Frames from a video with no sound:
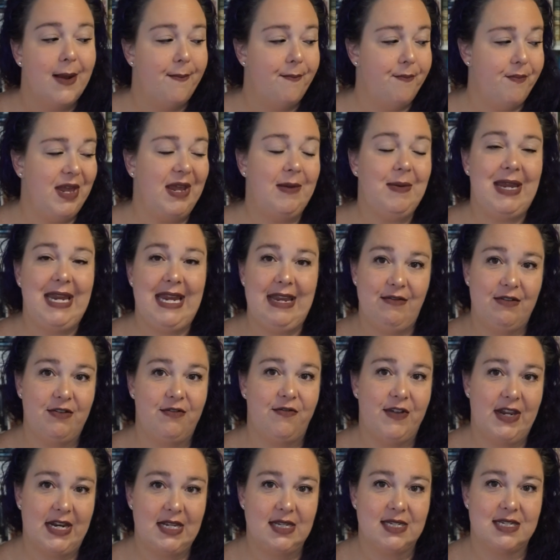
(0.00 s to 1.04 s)
maybe even
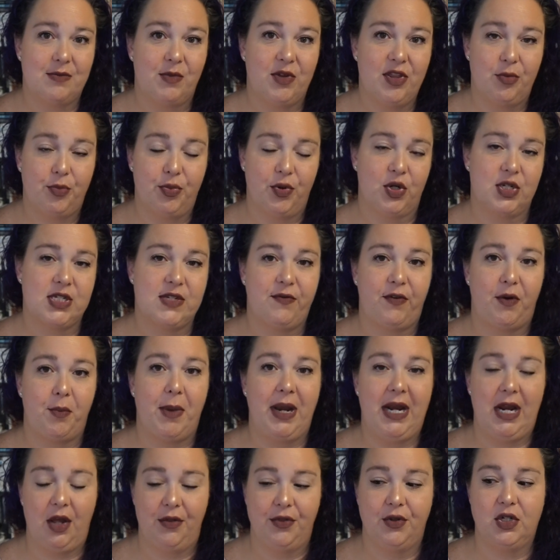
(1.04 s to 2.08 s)
fit in some of the books from
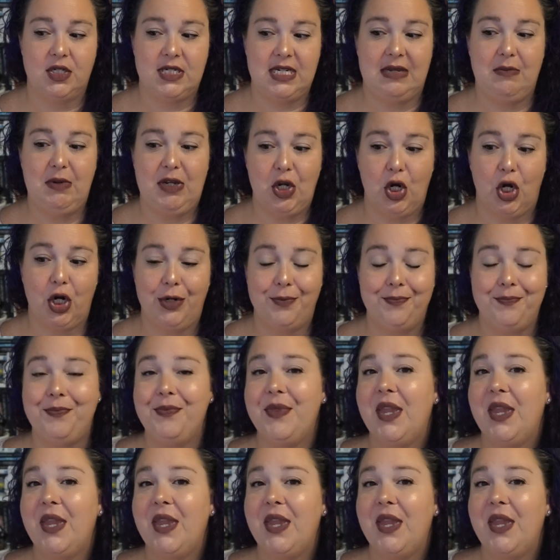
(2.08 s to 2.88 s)
my other TBR.